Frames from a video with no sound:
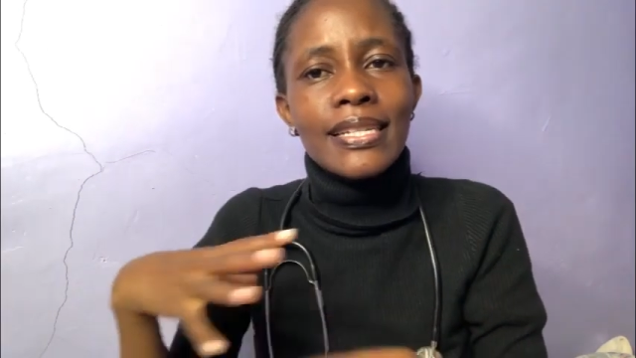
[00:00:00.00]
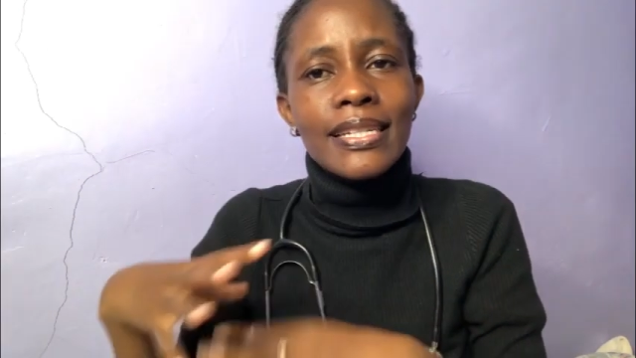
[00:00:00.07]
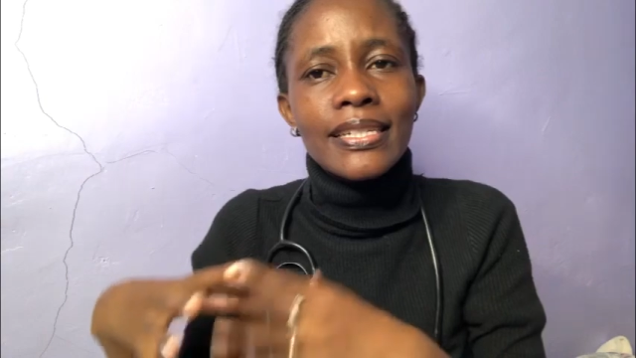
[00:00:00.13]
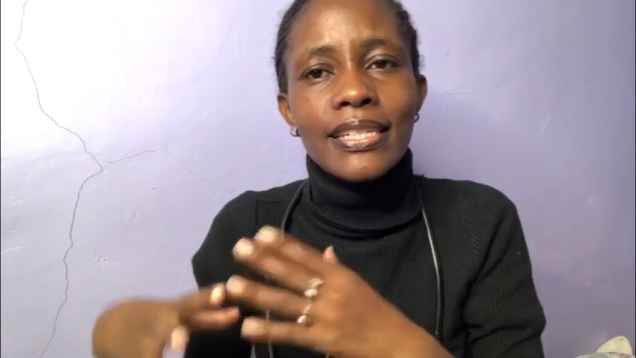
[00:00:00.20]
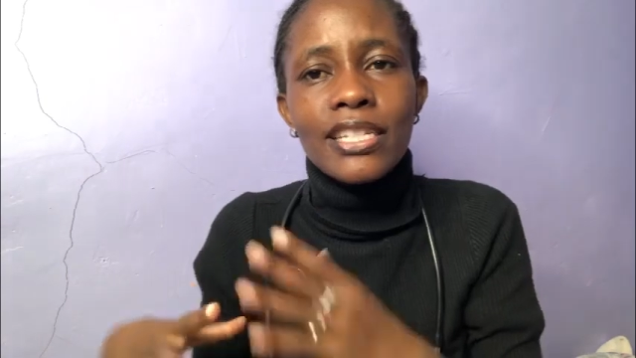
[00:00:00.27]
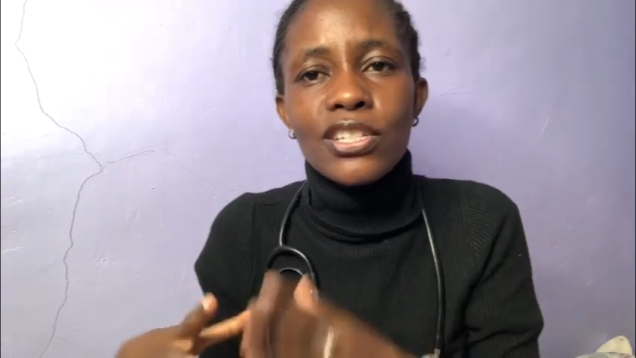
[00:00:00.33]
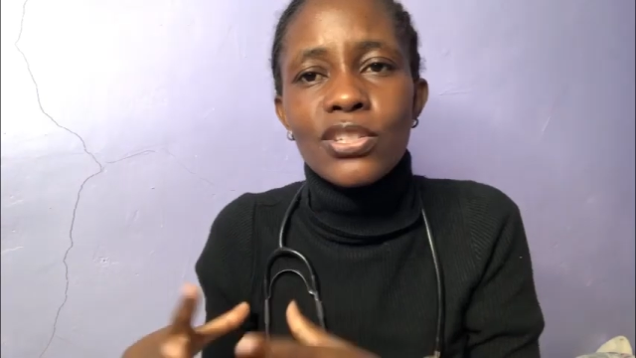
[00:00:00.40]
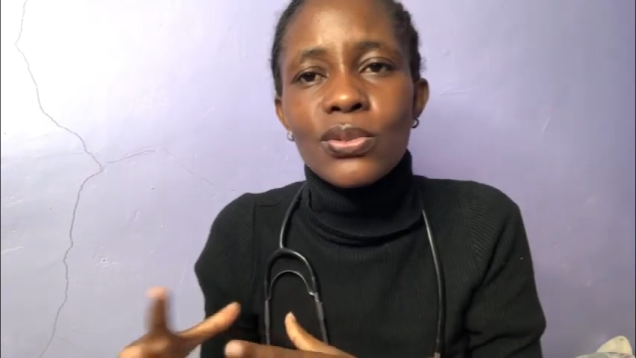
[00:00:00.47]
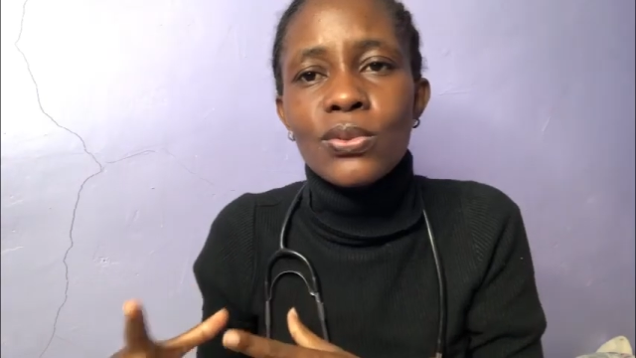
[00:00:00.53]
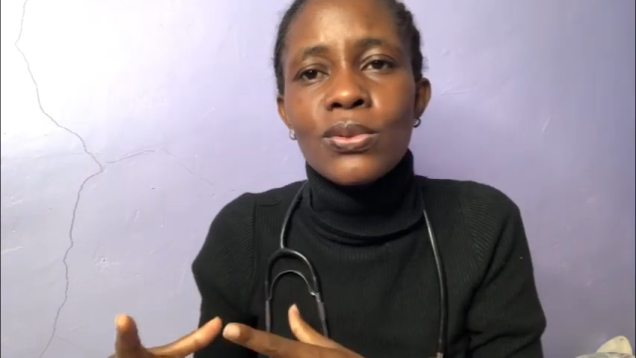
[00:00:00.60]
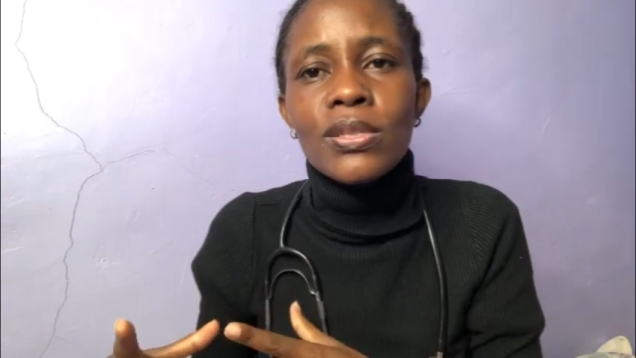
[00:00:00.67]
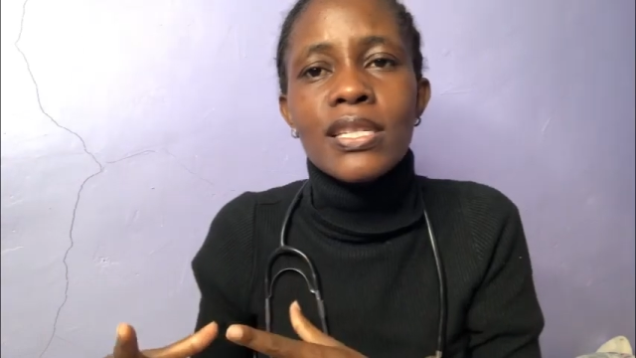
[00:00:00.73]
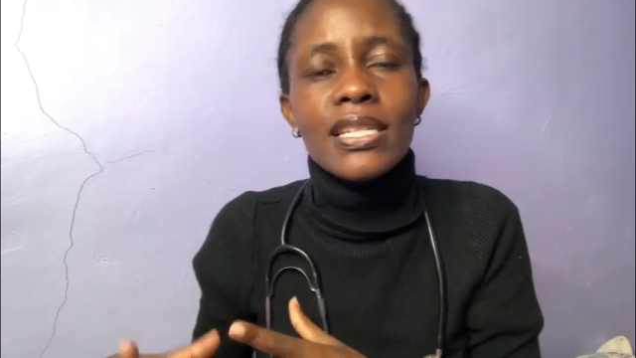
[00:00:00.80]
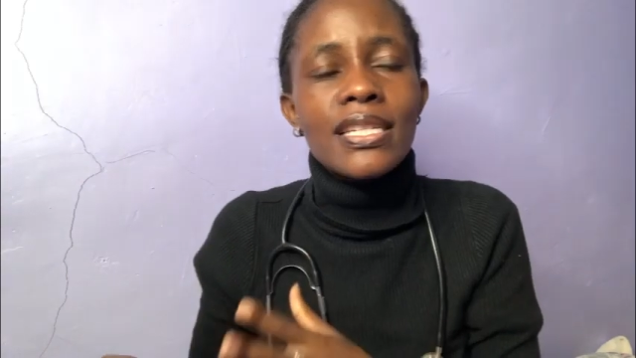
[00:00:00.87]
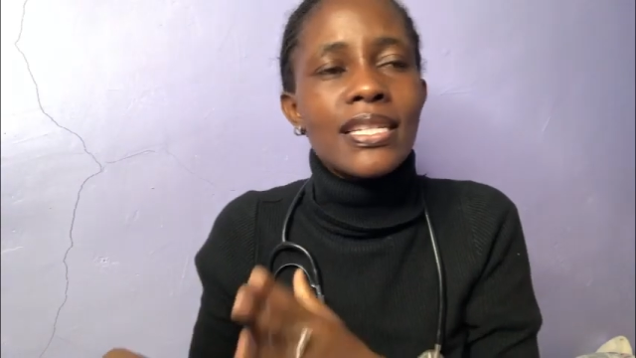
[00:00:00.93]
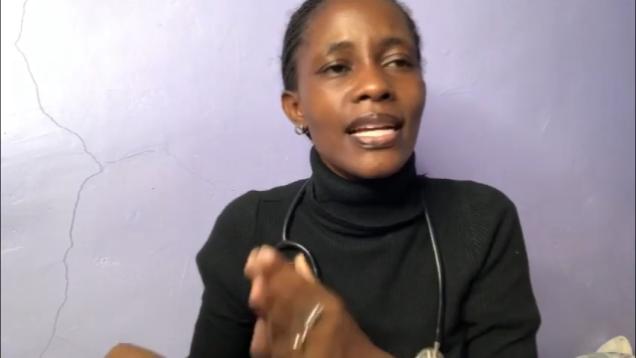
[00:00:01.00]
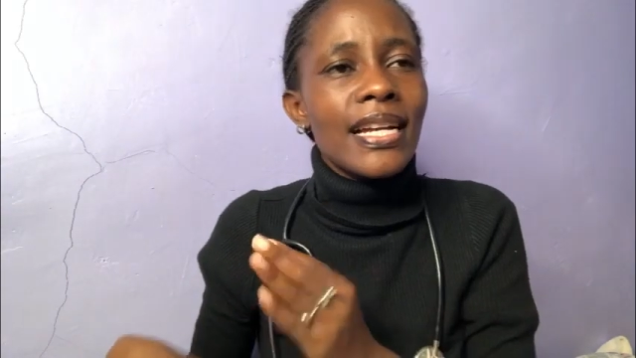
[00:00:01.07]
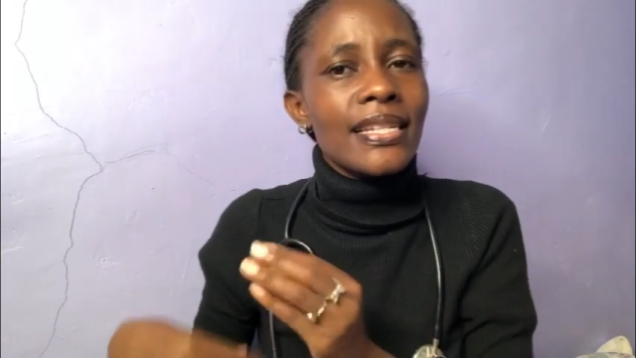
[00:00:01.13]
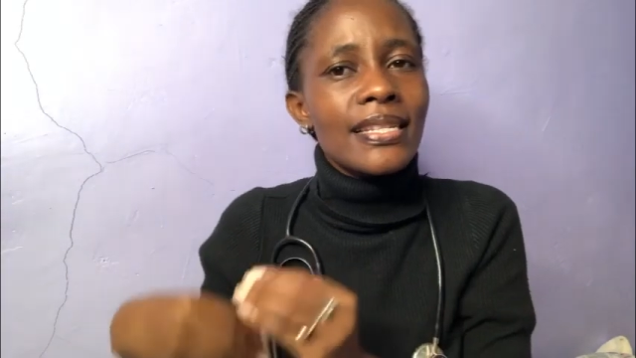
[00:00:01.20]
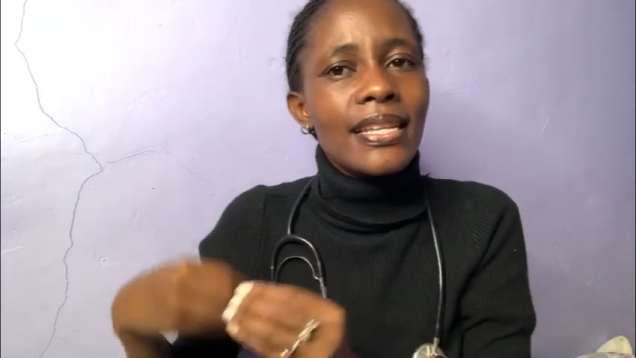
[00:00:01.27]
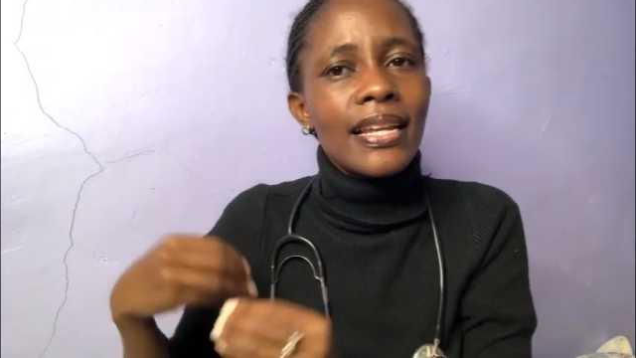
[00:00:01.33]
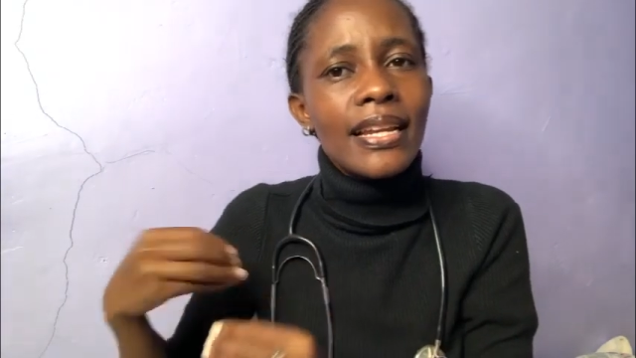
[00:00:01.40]
tissues, it
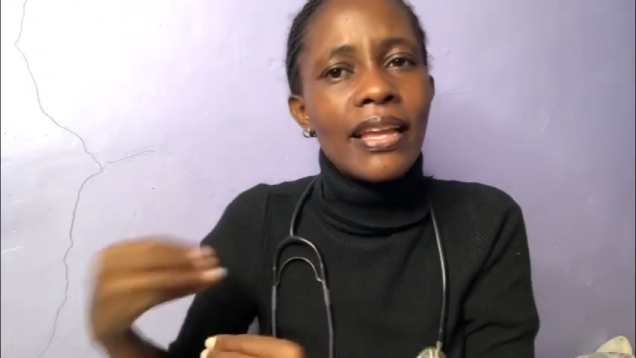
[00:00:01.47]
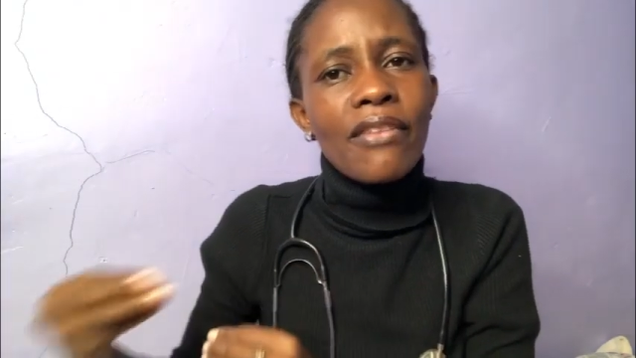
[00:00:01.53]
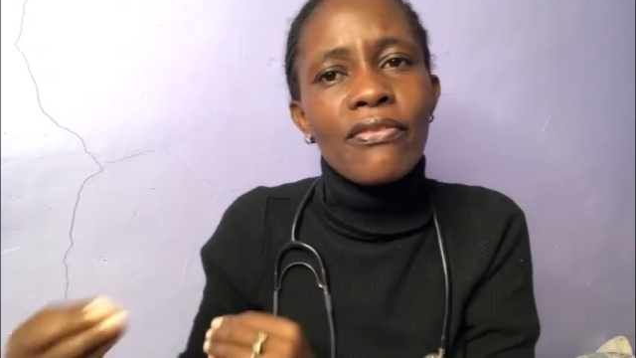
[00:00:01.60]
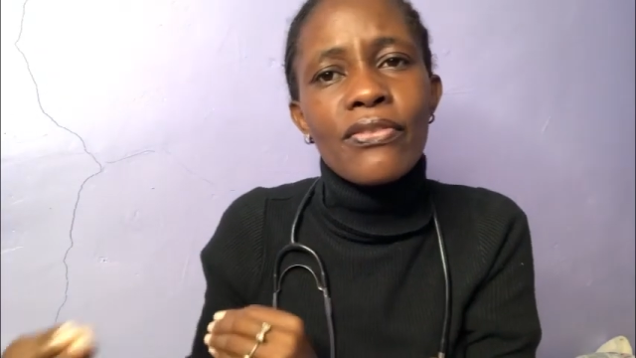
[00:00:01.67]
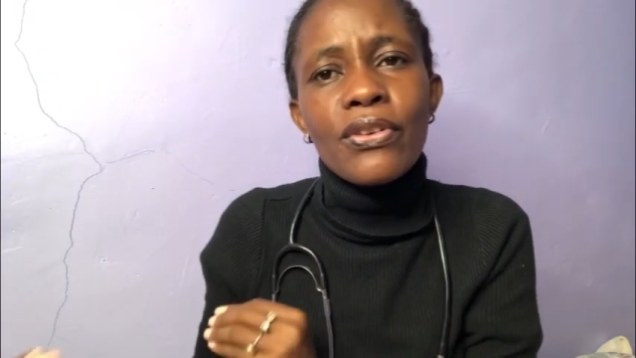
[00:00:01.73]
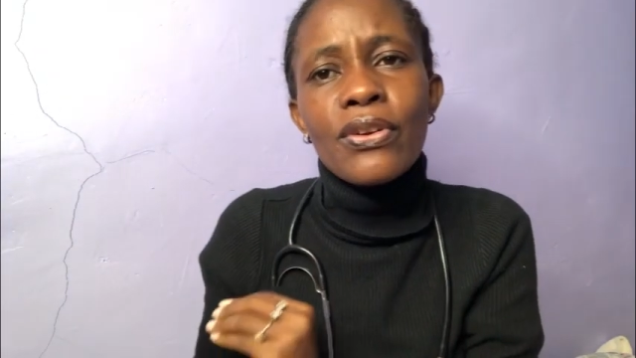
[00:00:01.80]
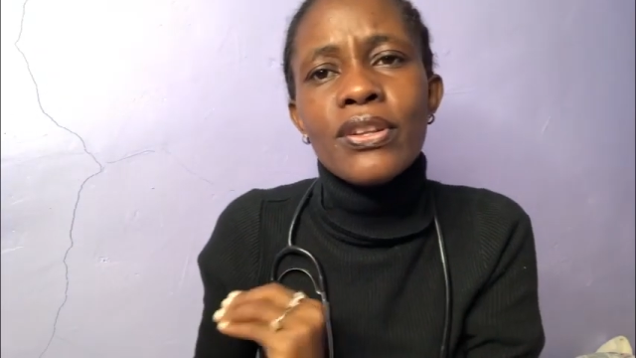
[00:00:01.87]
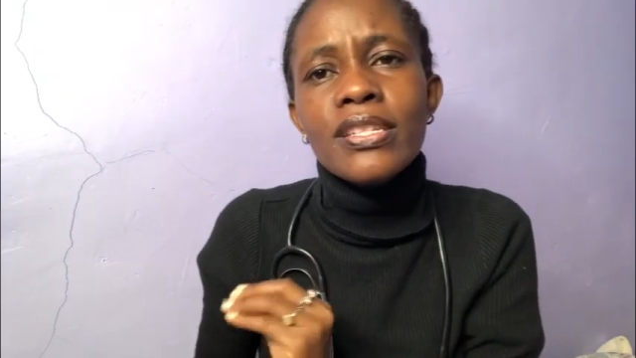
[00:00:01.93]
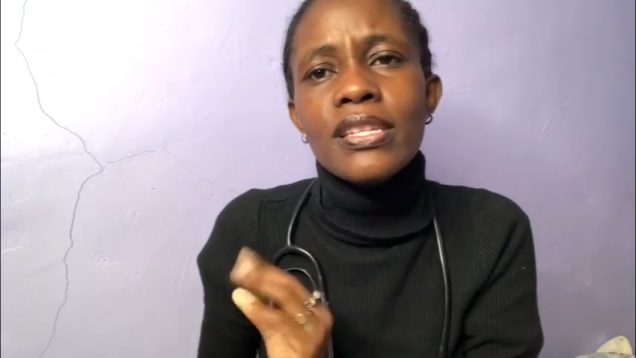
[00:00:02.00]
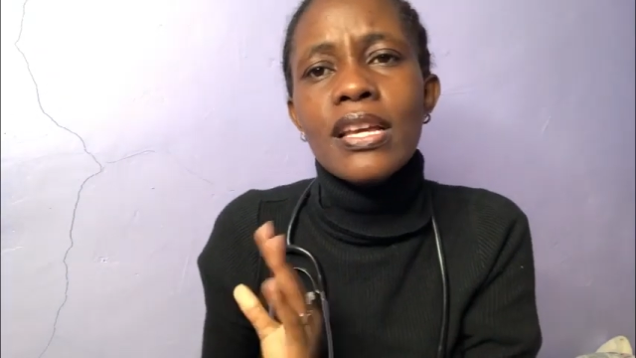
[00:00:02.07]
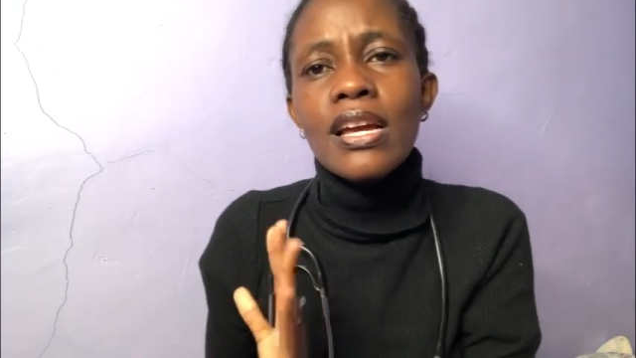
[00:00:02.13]
has the lymph nodes.